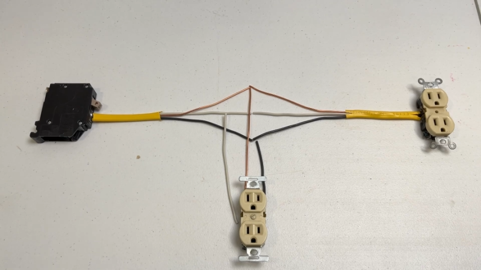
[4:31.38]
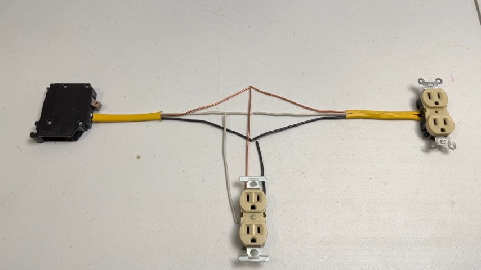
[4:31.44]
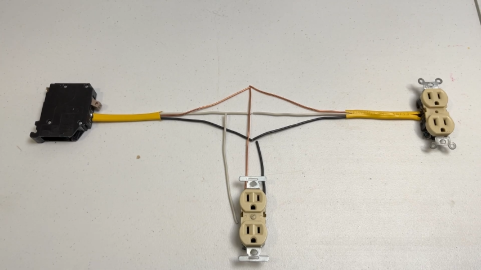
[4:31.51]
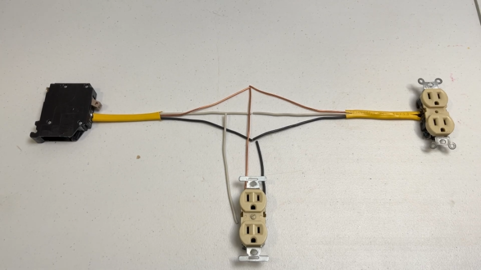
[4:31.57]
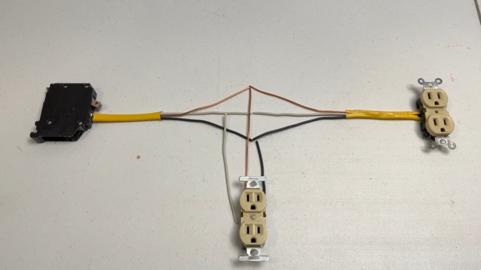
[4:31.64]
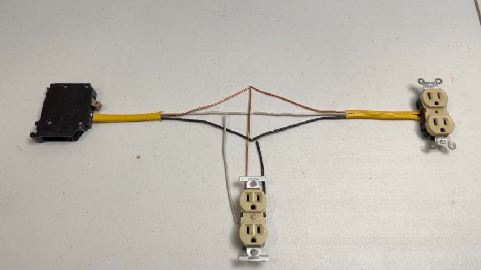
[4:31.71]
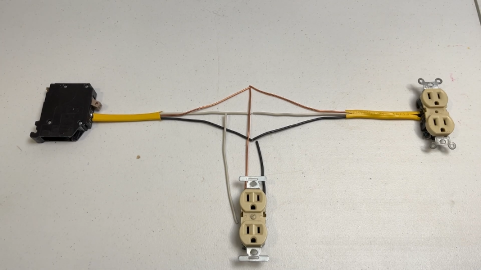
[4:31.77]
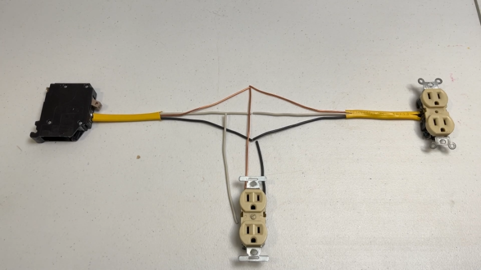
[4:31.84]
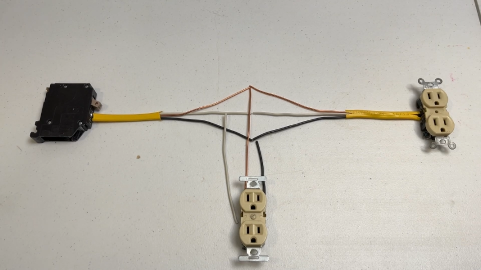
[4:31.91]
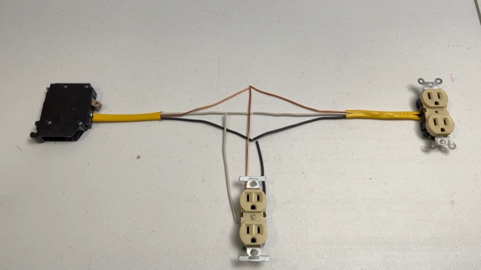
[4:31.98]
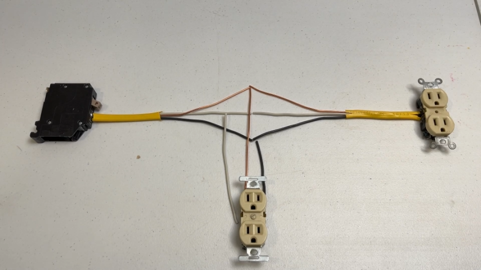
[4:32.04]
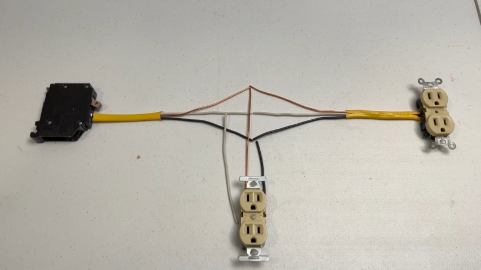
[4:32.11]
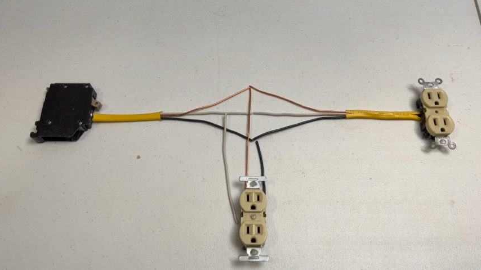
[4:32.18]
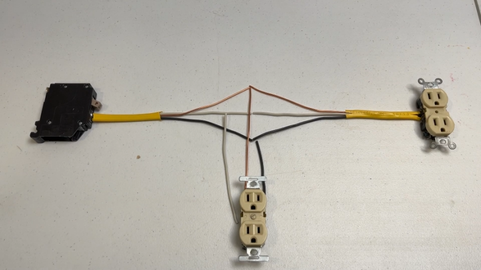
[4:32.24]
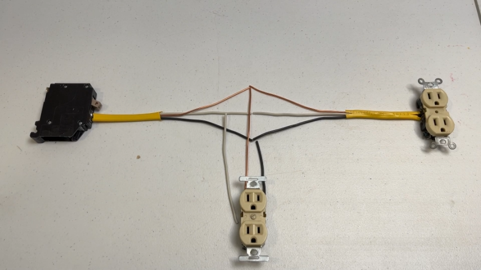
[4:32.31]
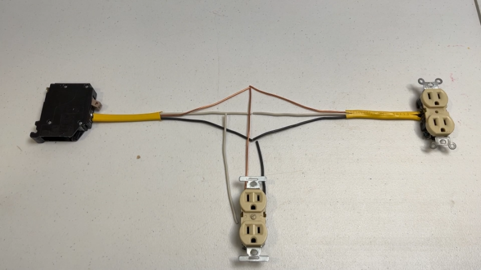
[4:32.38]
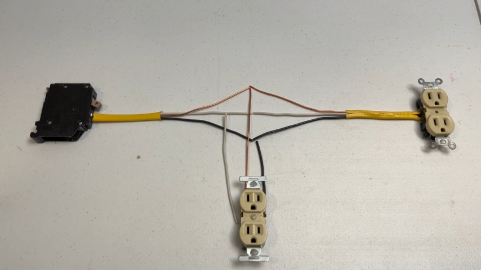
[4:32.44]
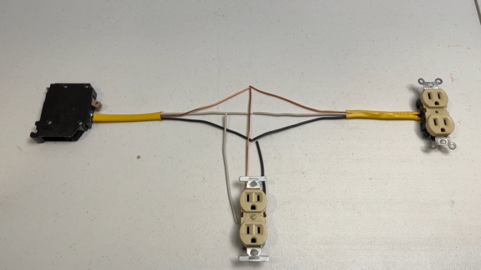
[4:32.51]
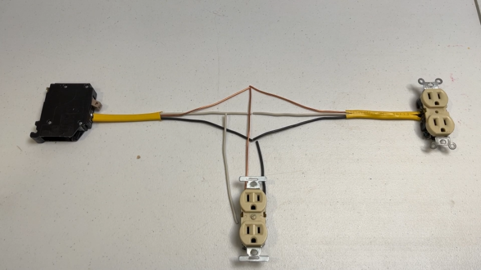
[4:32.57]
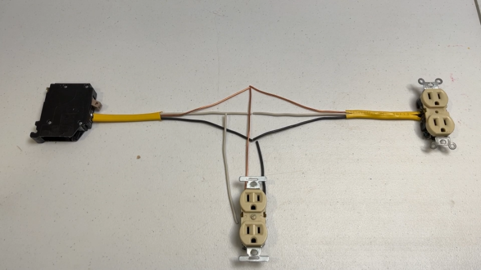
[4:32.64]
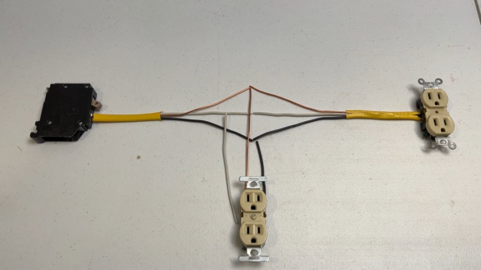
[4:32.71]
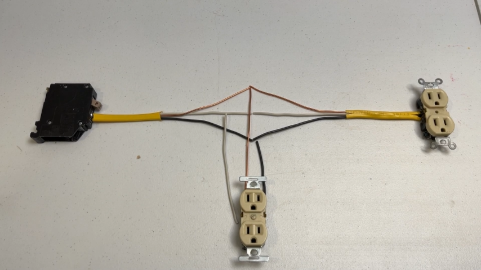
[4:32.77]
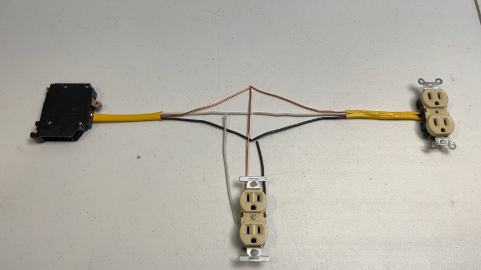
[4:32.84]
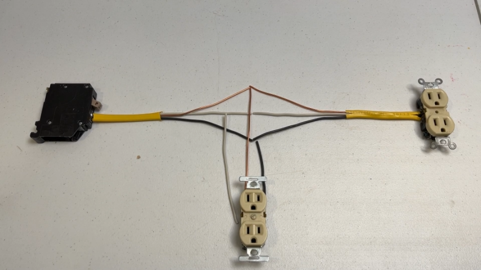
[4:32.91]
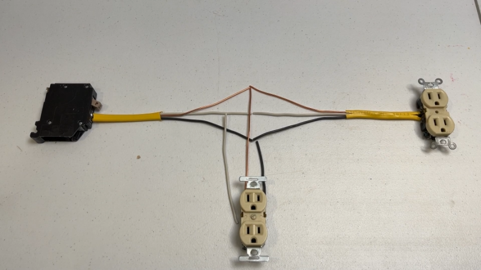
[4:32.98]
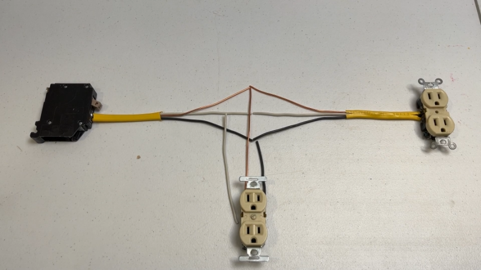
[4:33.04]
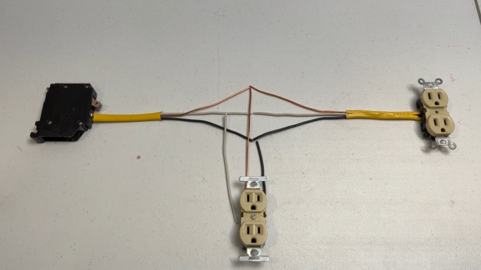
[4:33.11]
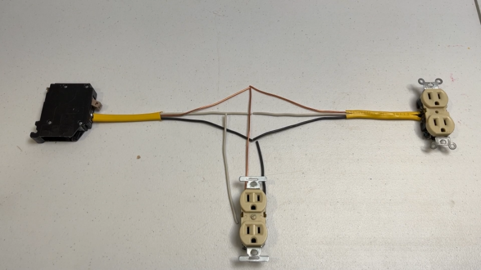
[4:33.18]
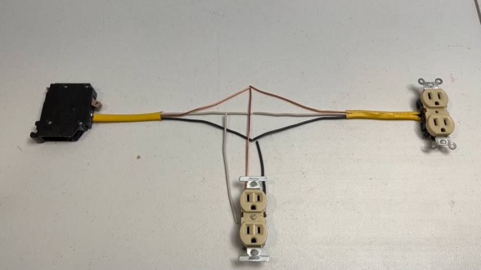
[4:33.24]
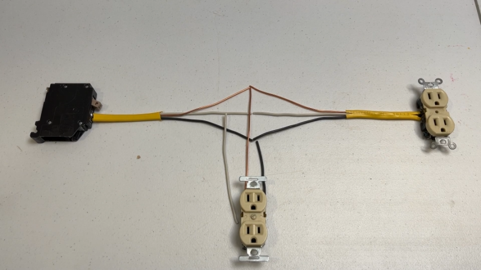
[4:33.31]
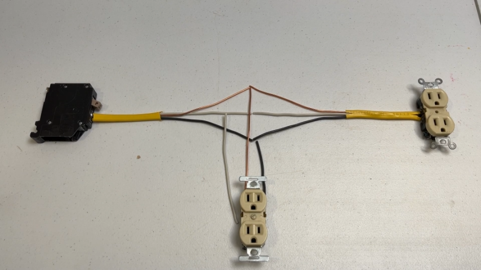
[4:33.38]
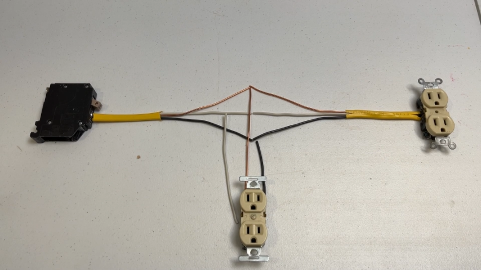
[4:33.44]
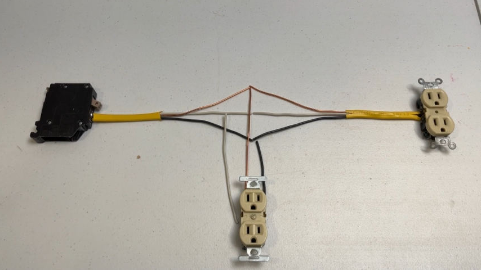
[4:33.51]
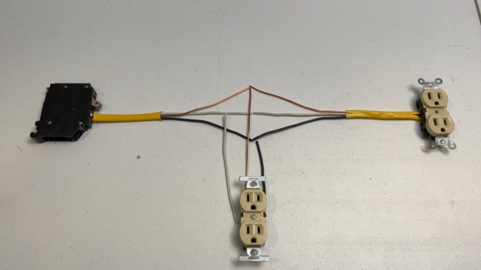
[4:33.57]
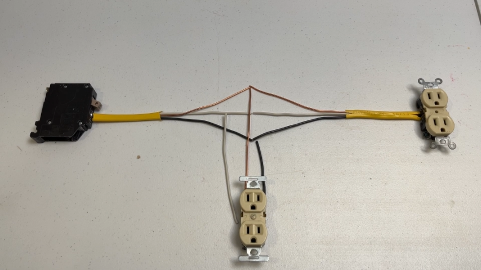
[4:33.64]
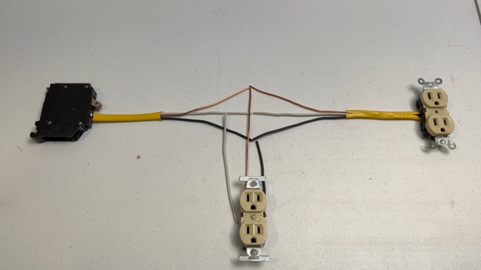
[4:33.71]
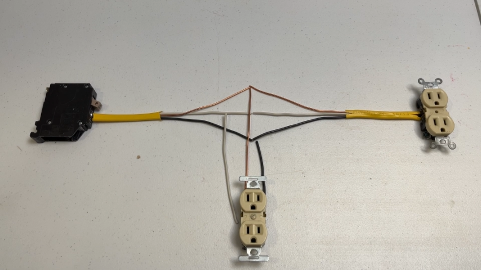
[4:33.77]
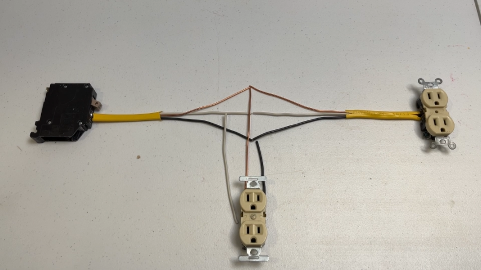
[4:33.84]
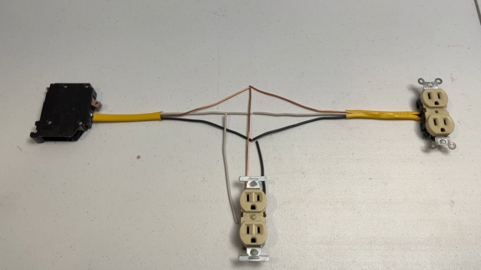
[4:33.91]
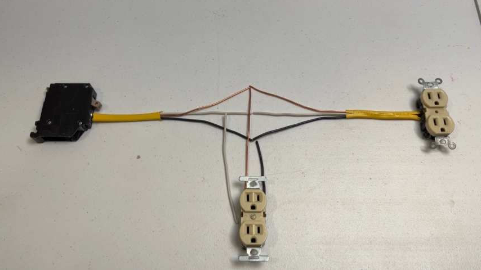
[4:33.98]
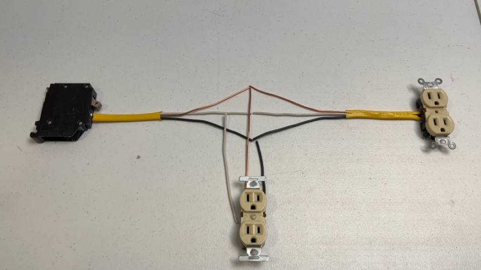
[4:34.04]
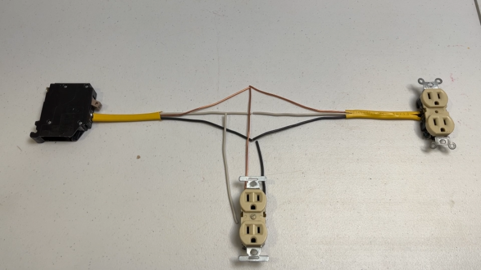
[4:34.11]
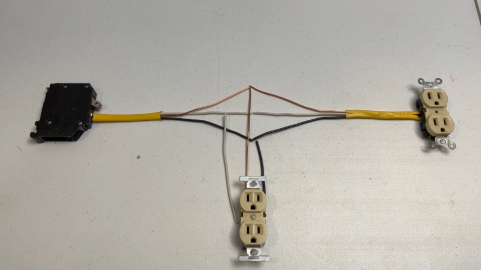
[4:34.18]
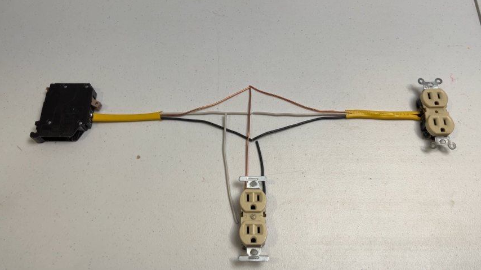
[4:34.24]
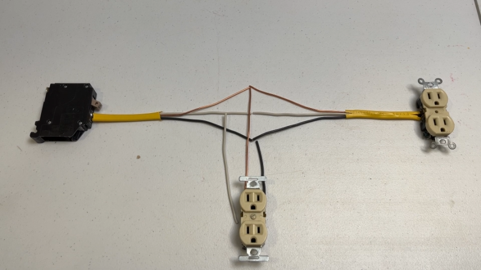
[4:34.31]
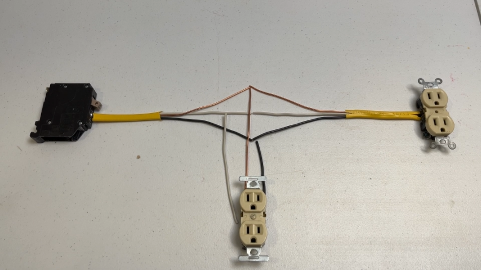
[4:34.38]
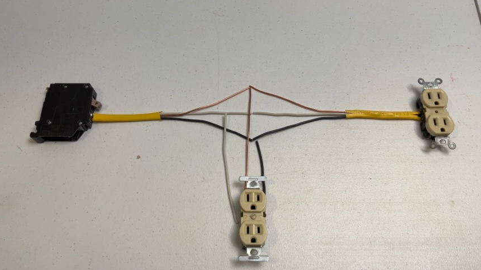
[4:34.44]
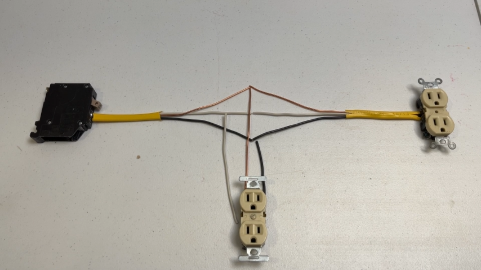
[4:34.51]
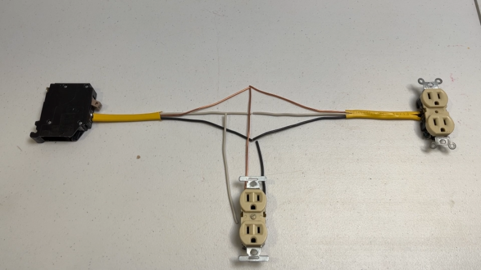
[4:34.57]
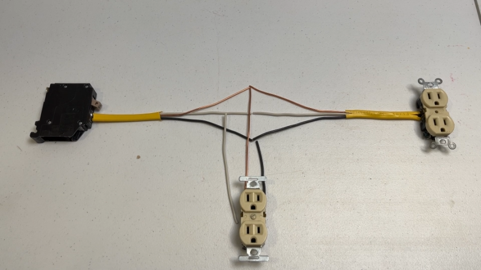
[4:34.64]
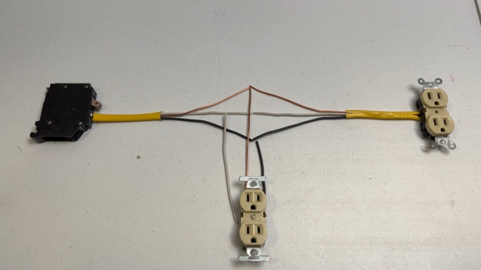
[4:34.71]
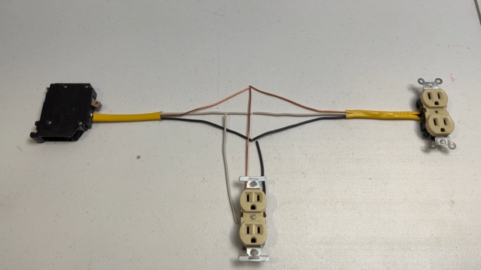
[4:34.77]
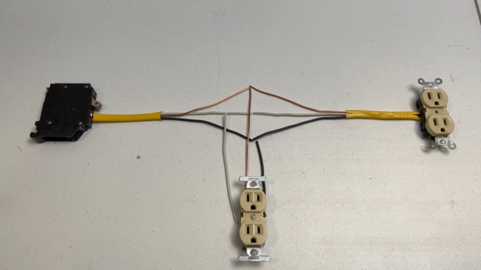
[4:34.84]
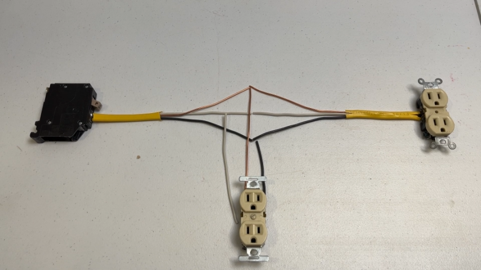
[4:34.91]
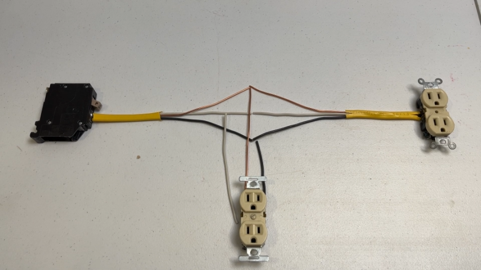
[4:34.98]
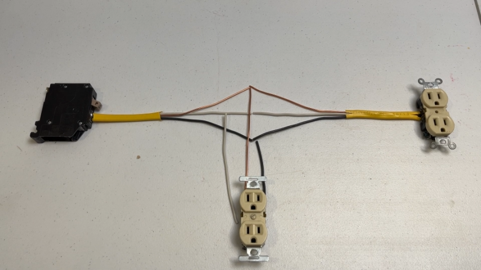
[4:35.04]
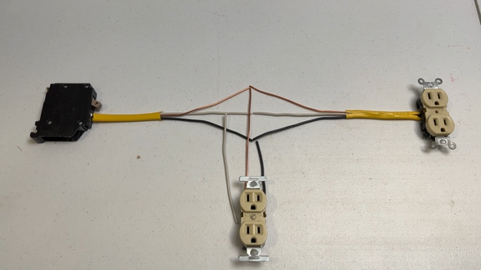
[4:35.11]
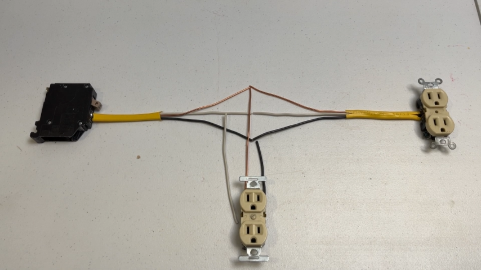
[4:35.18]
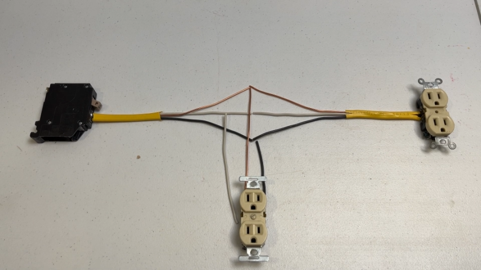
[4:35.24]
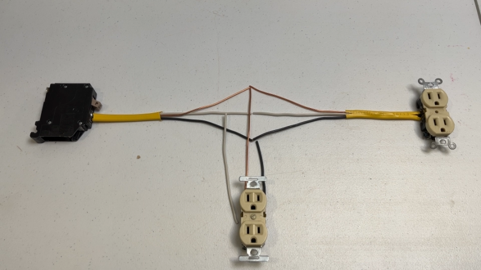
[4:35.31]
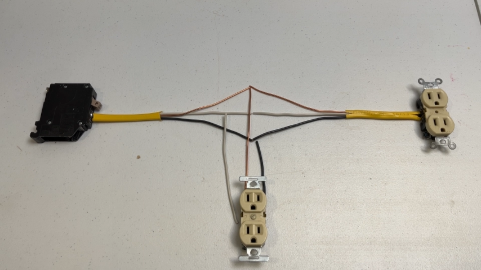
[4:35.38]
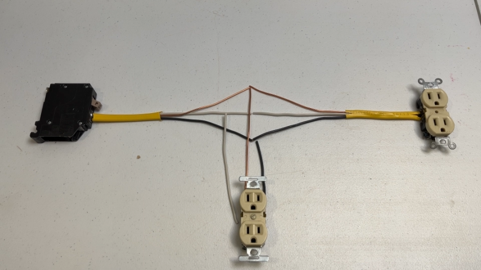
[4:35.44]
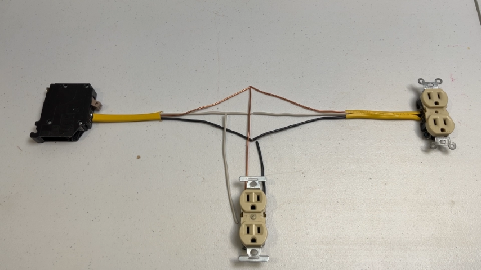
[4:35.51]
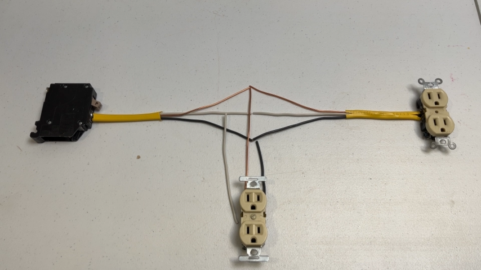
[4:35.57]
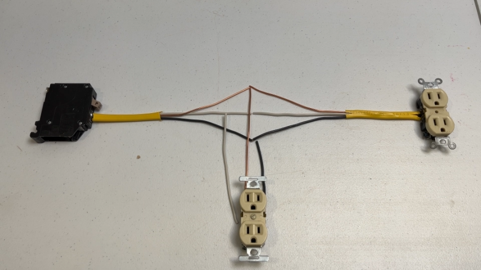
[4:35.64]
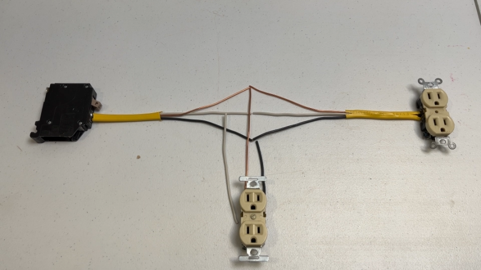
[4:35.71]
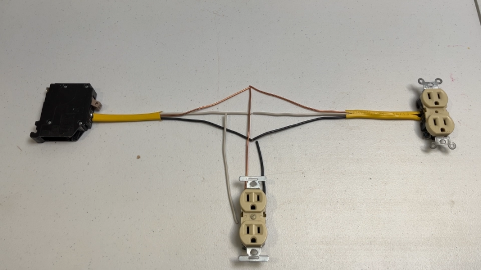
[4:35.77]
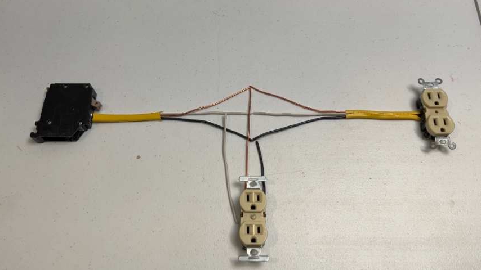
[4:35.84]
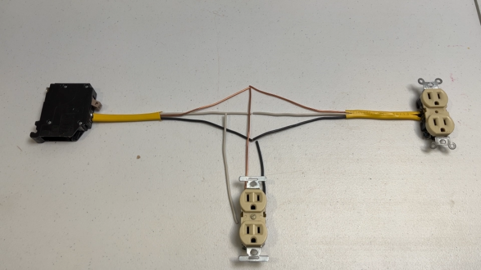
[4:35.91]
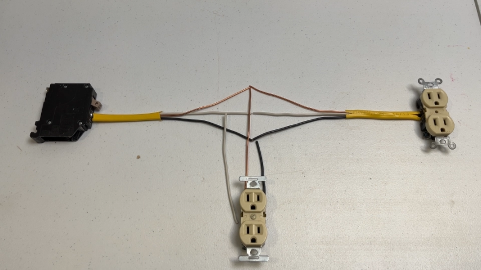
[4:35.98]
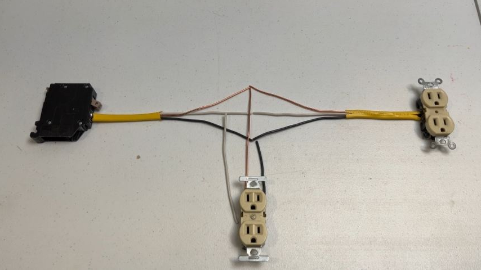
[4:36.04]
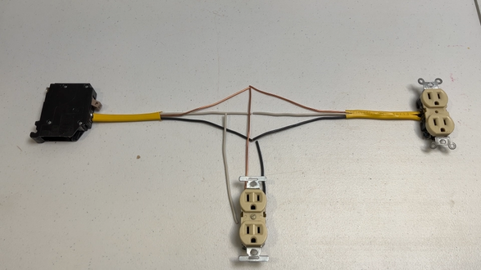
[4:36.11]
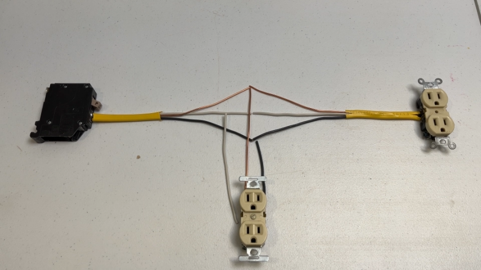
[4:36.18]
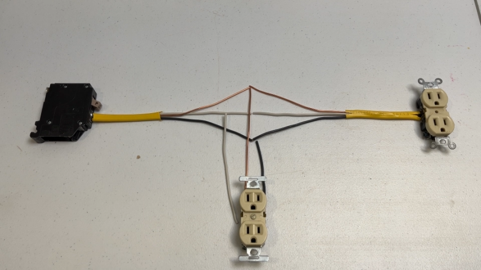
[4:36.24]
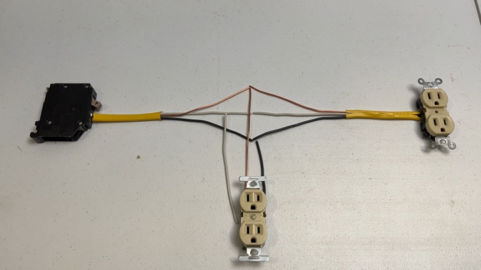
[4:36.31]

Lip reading: Nobody's mouth can be seen.